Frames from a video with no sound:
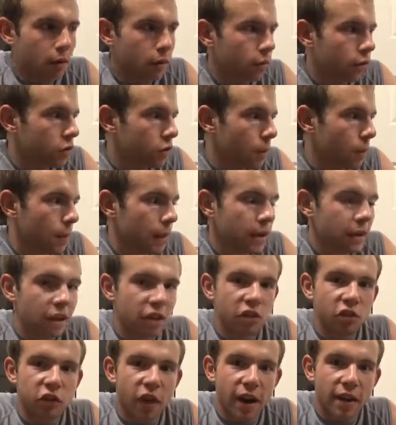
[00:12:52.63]
This will be
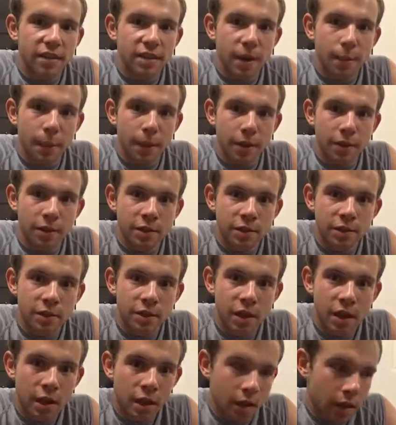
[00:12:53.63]
the tricep,
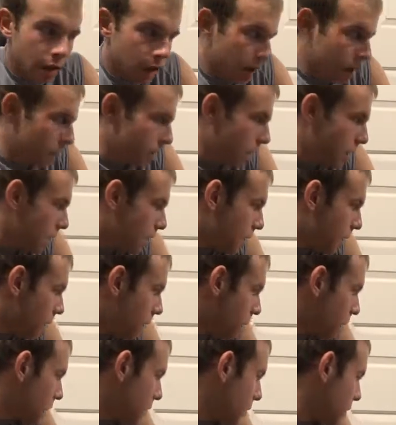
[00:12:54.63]
ex the,
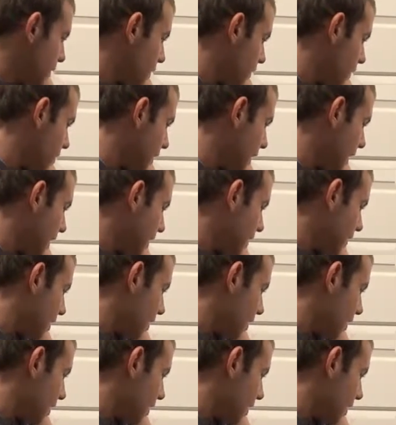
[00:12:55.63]
um, what do we call that?